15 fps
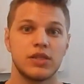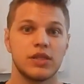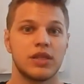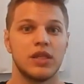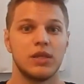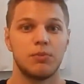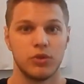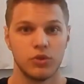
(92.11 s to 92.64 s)
to
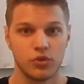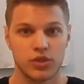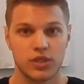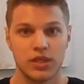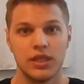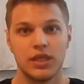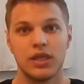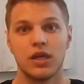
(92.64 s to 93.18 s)
keep
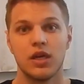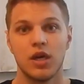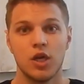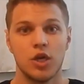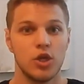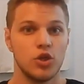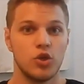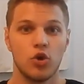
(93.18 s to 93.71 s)
using
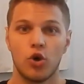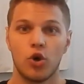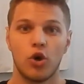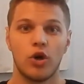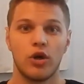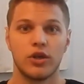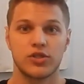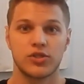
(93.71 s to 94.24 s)

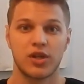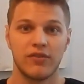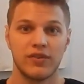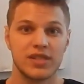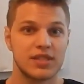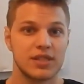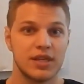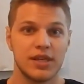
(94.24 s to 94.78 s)
your
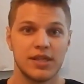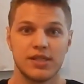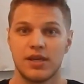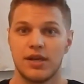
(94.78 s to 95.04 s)
services.